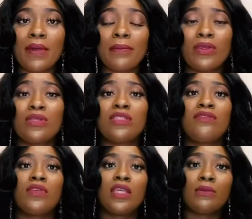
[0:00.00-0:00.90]
because if you
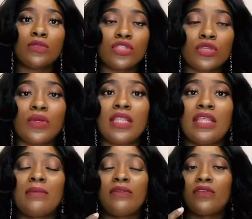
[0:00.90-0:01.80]
keep doing them,
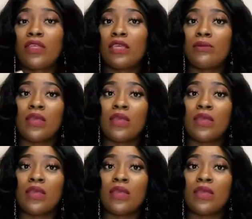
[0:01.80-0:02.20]
if you keep